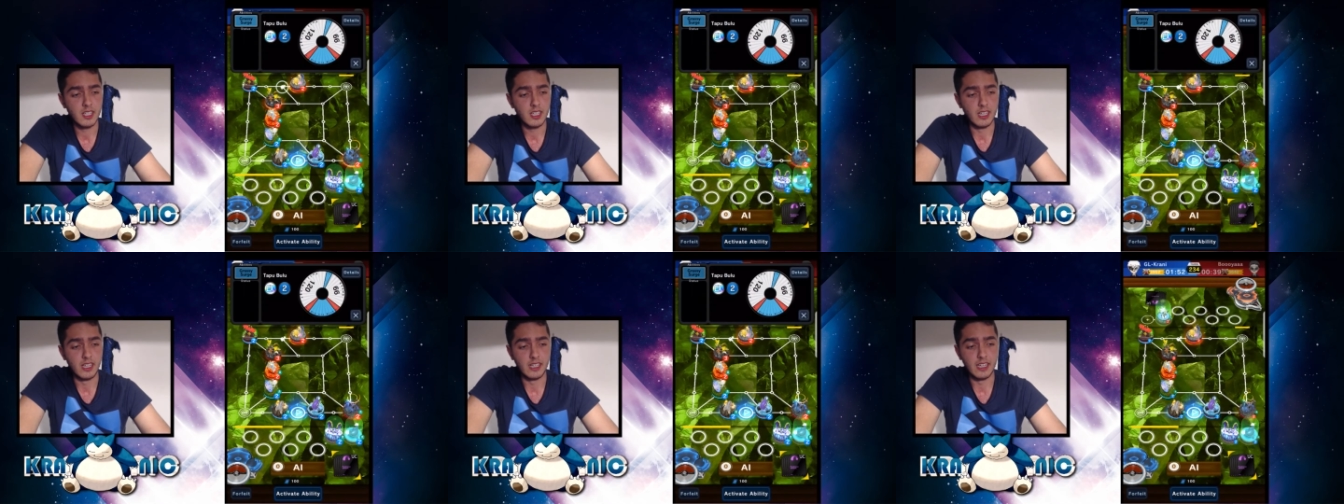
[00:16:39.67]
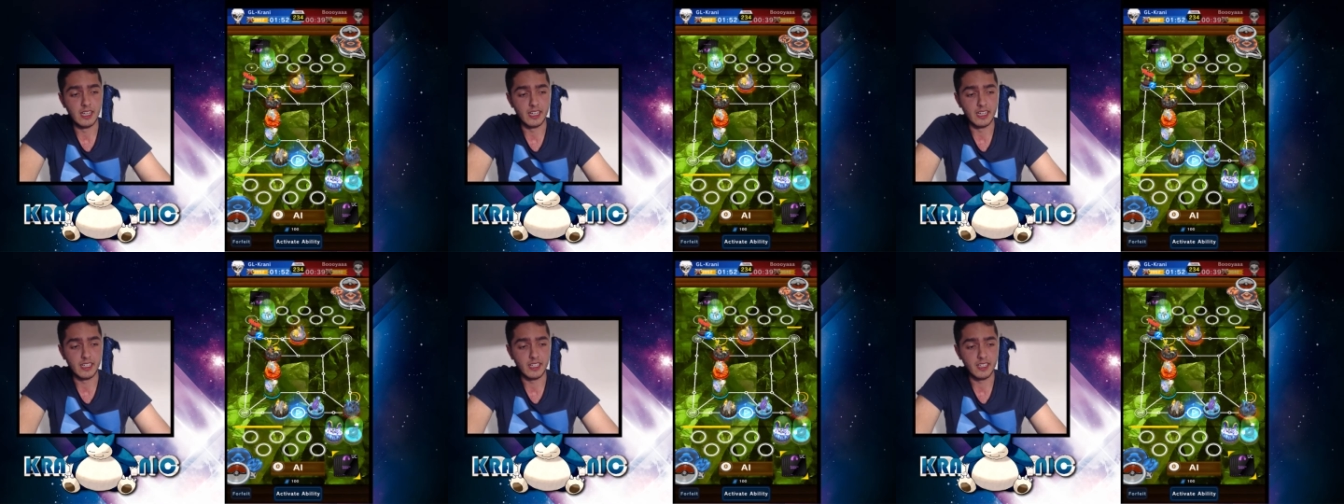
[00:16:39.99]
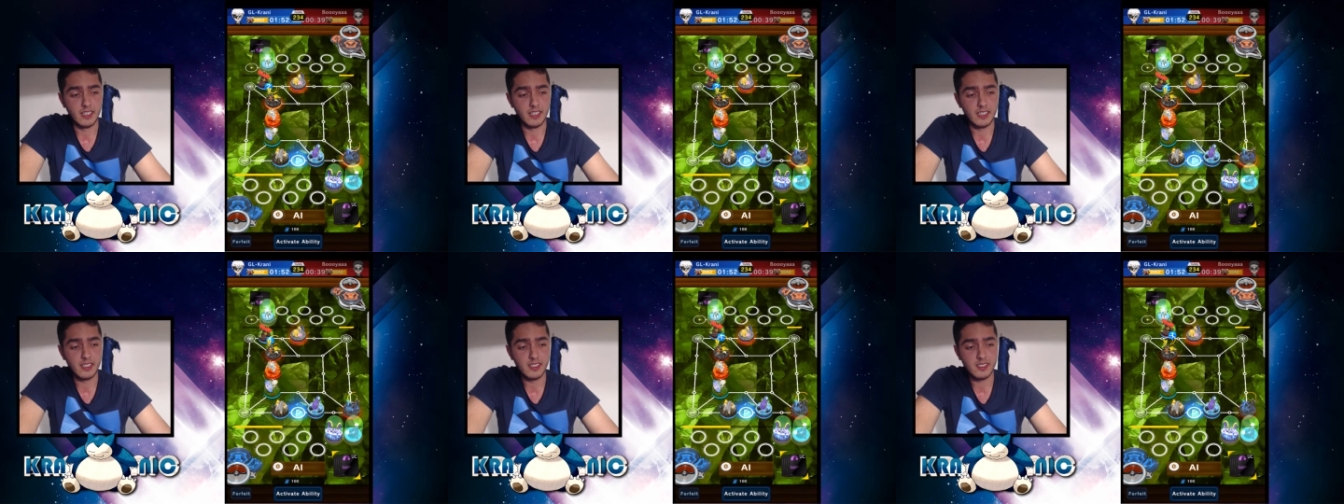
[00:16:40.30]
Like,
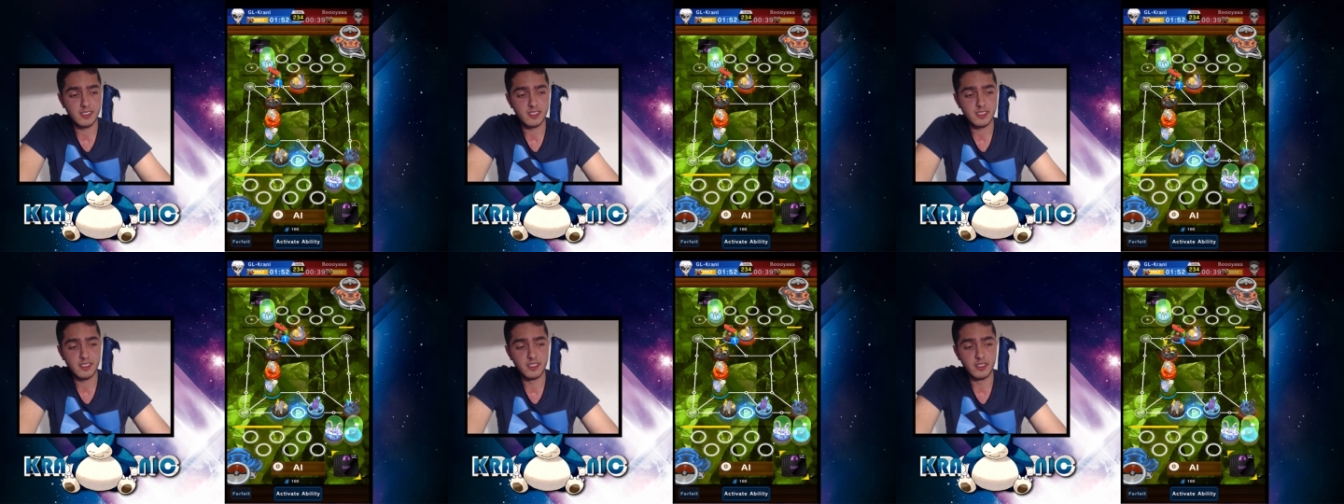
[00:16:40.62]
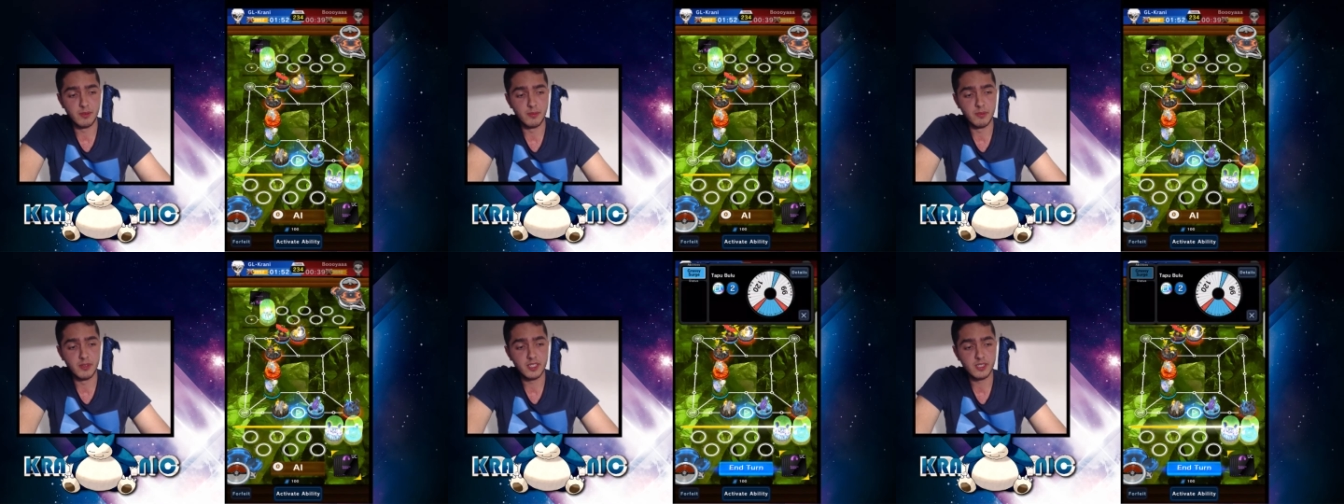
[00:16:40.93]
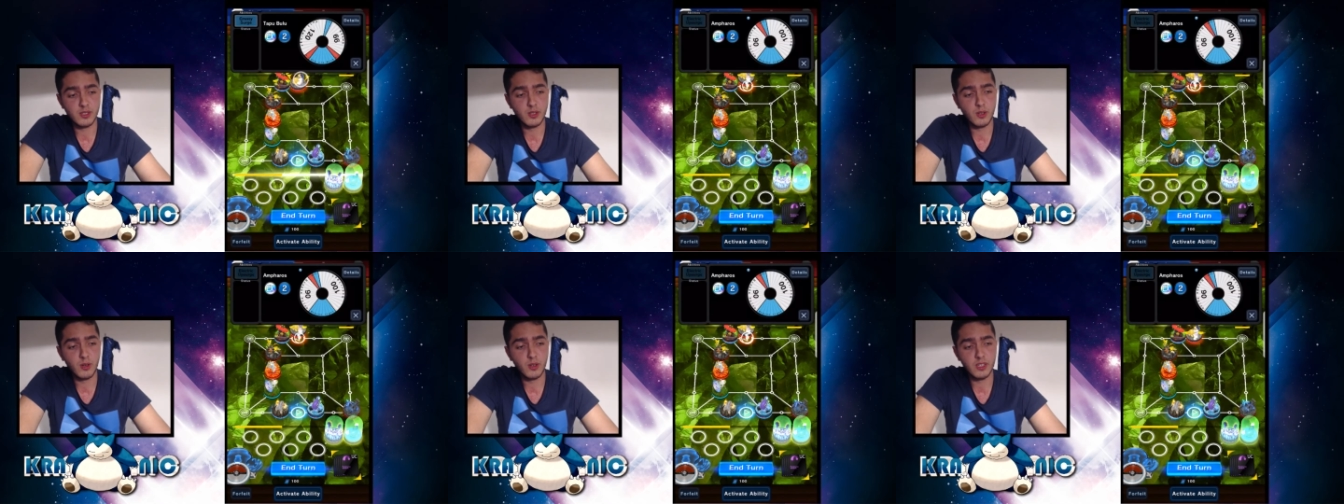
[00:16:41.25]
he's the best
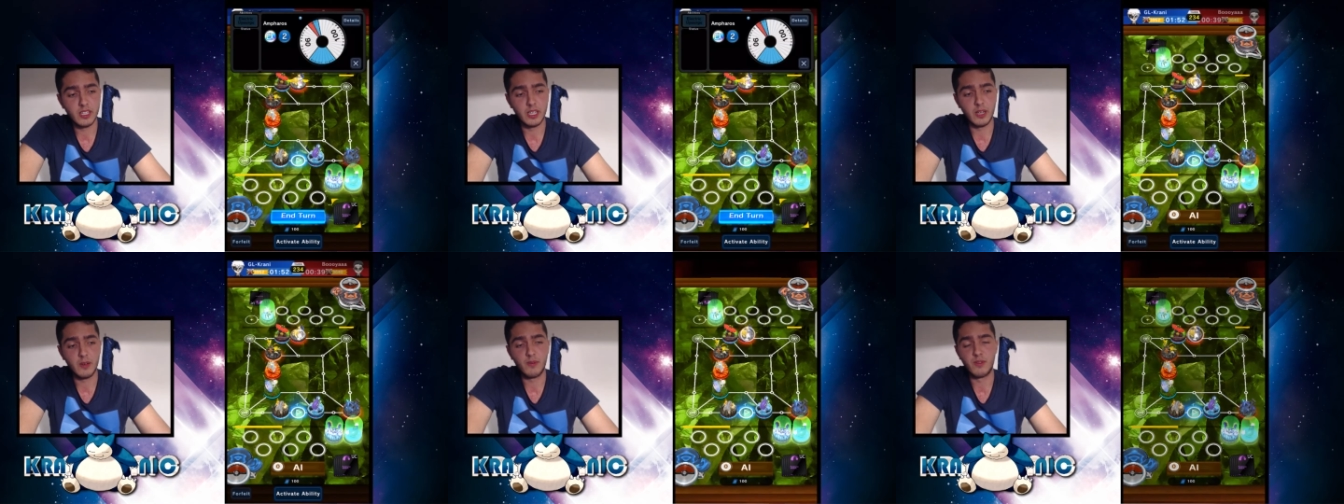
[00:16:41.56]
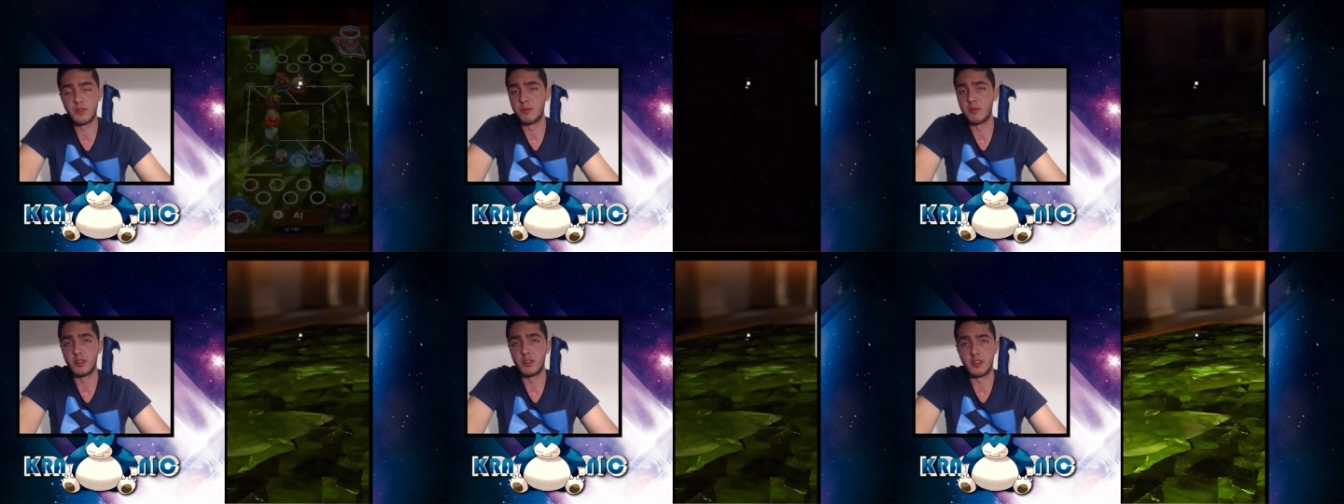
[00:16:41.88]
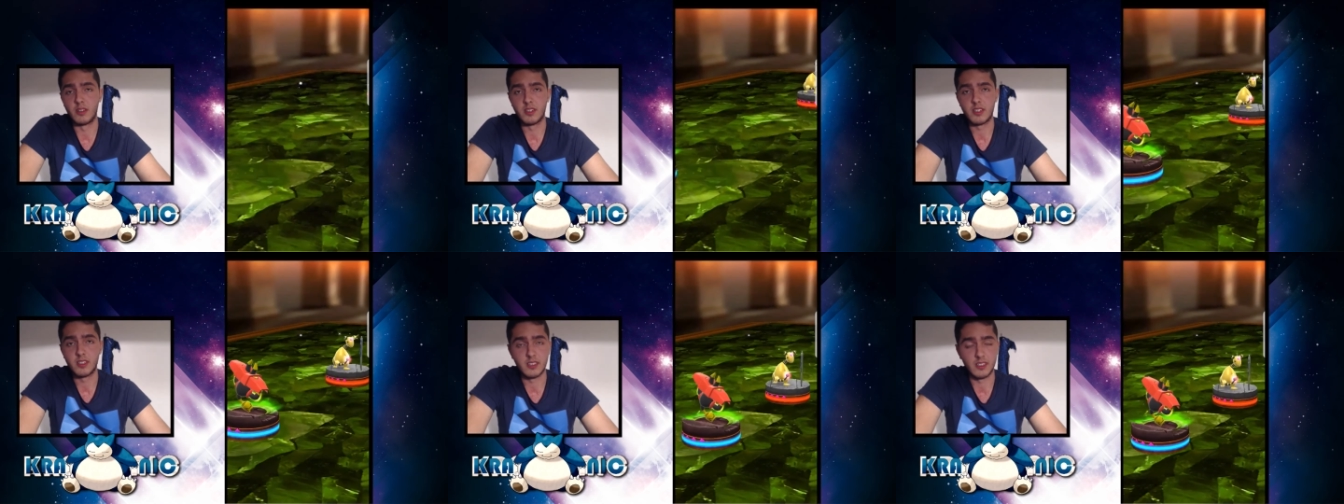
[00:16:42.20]
goalie ever, but
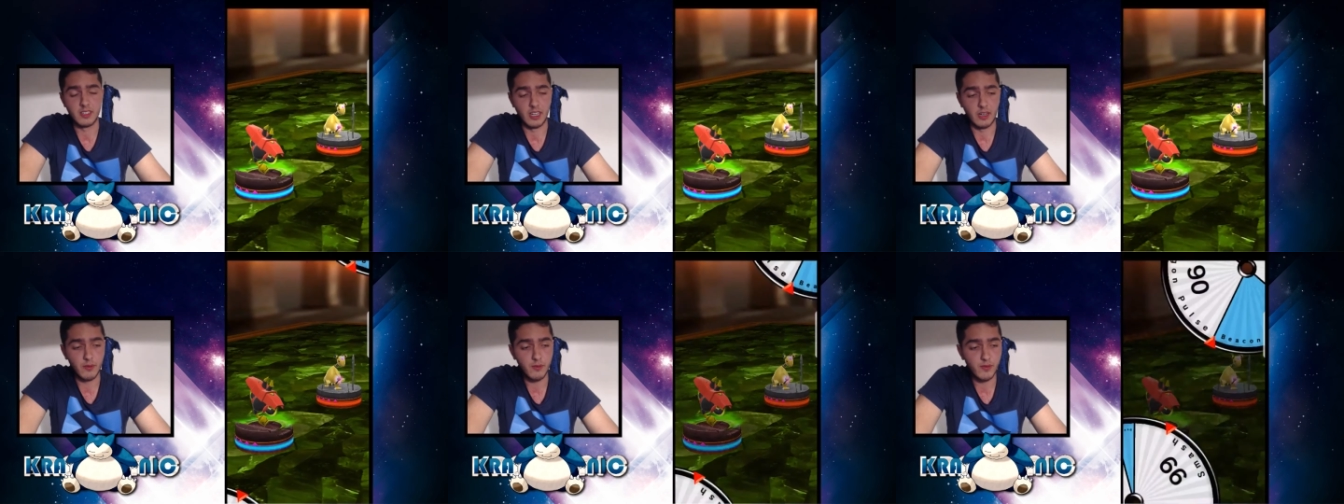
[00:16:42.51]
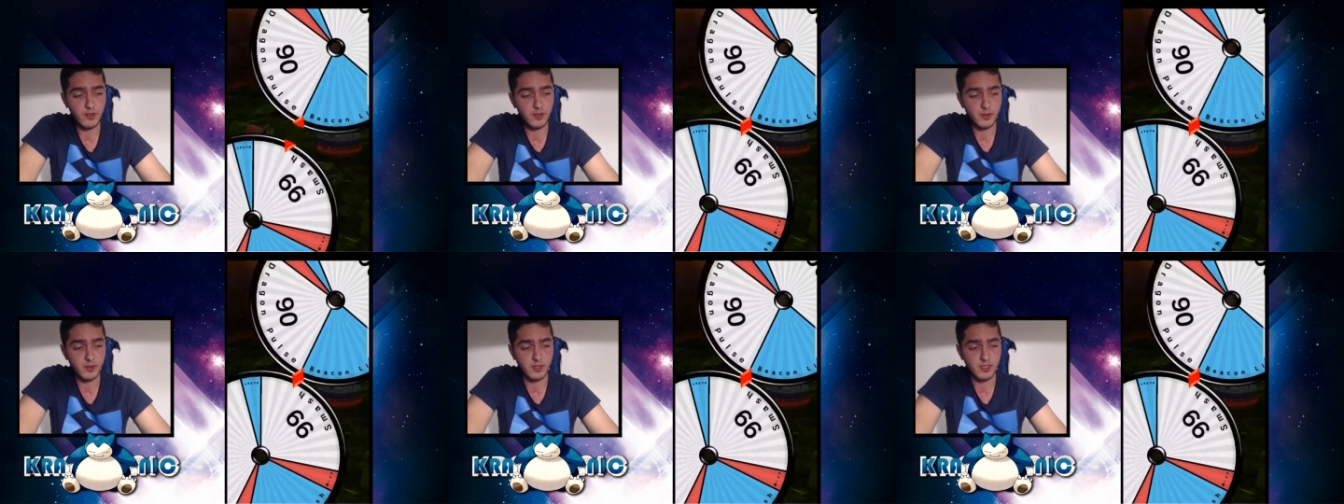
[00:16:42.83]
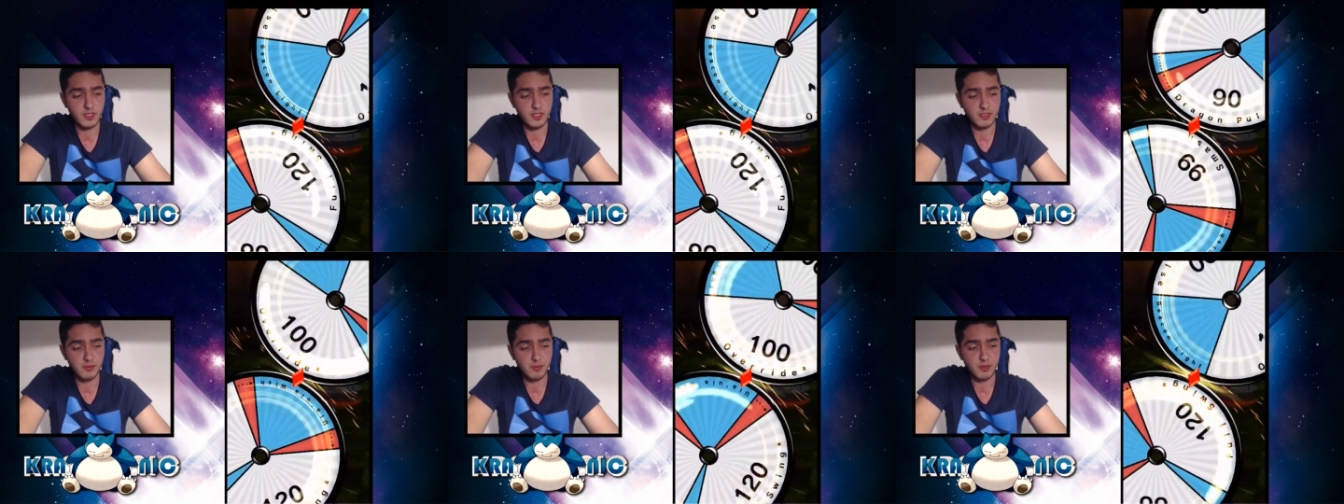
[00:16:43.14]
Ampharos
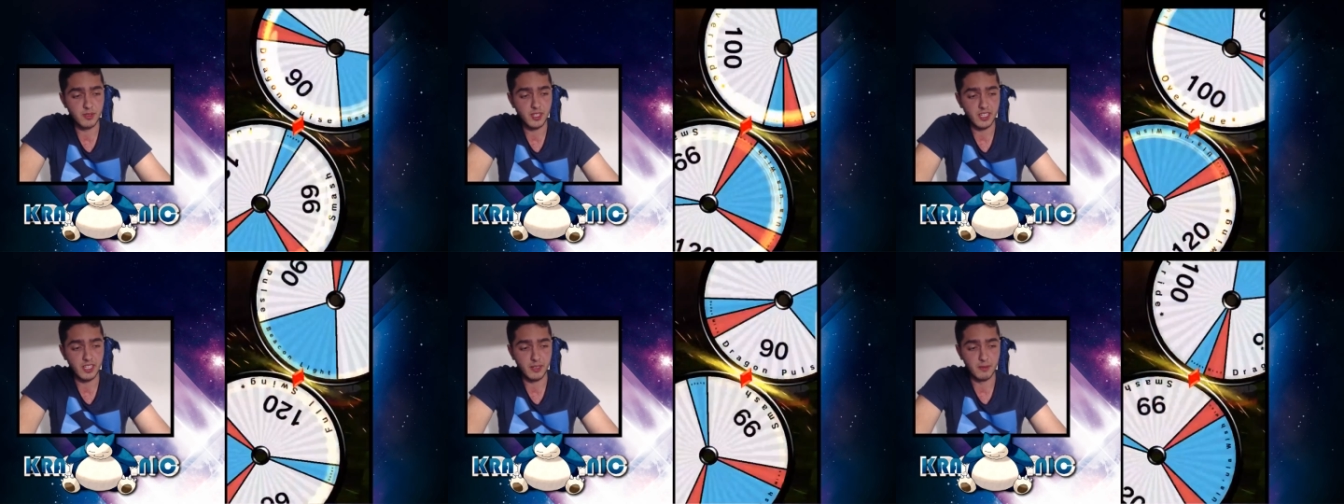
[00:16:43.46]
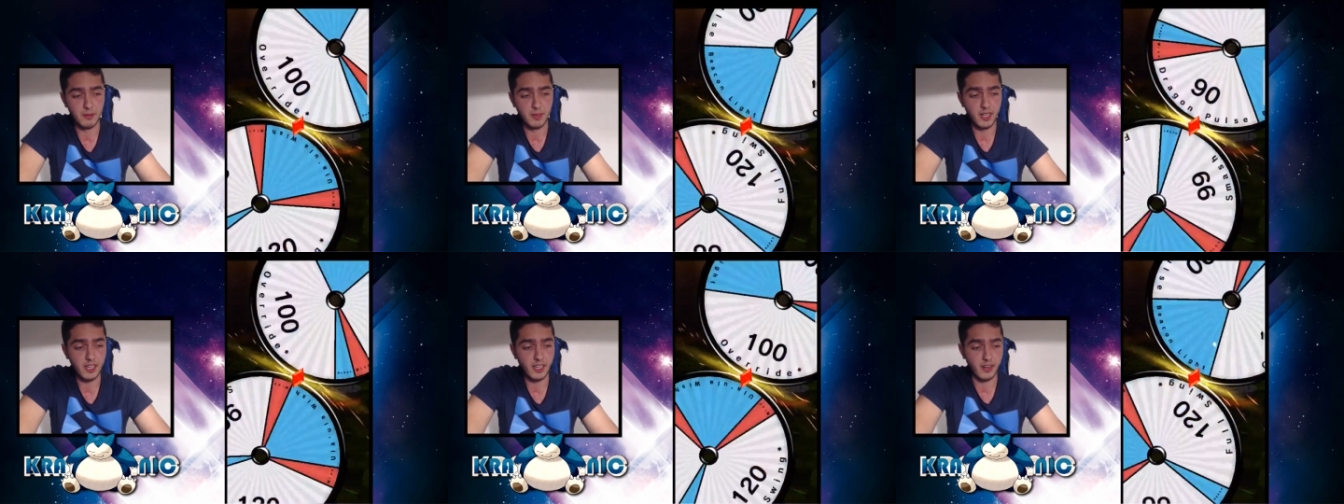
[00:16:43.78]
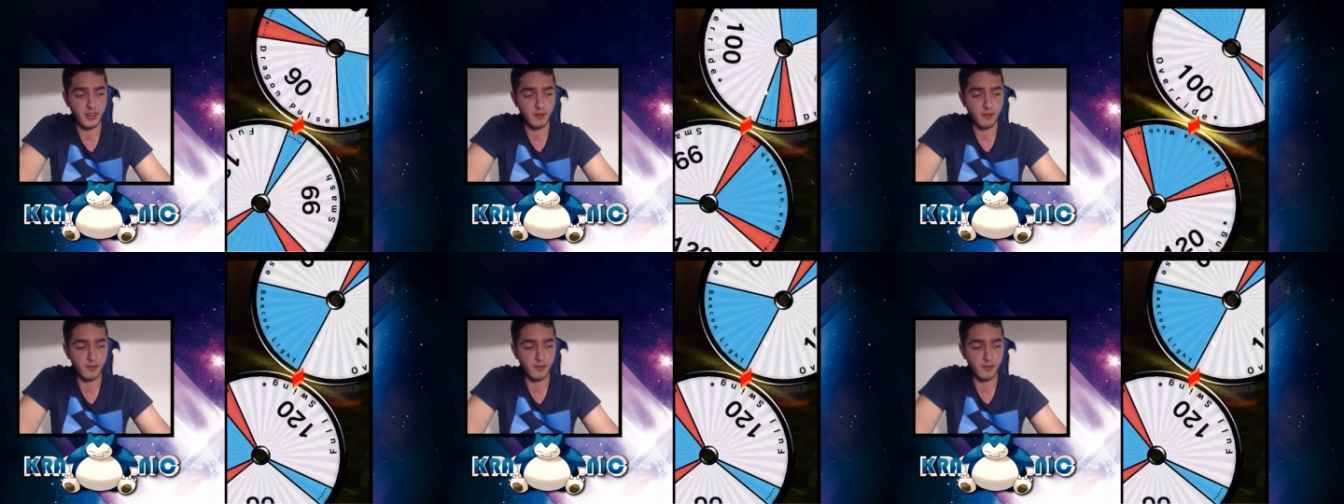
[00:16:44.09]
is pretty bad